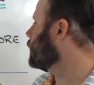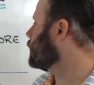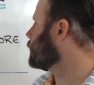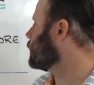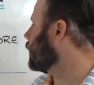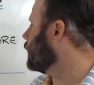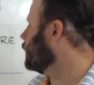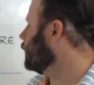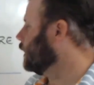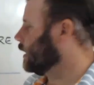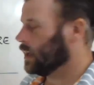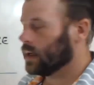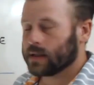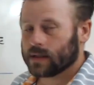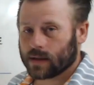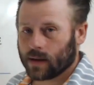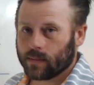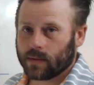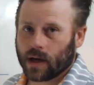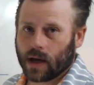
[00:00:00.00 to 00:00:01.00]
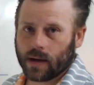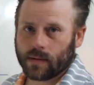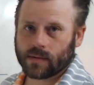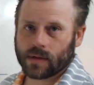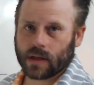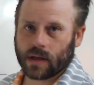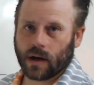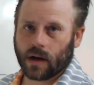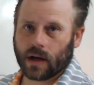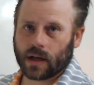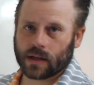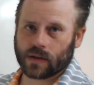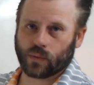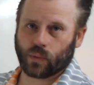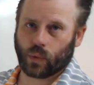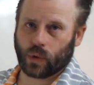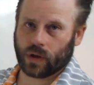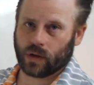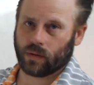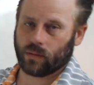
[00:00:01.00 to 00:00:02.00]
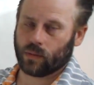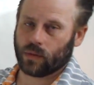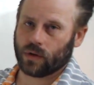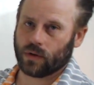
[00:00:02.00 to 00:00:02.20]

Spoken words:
is that sometimes the odds will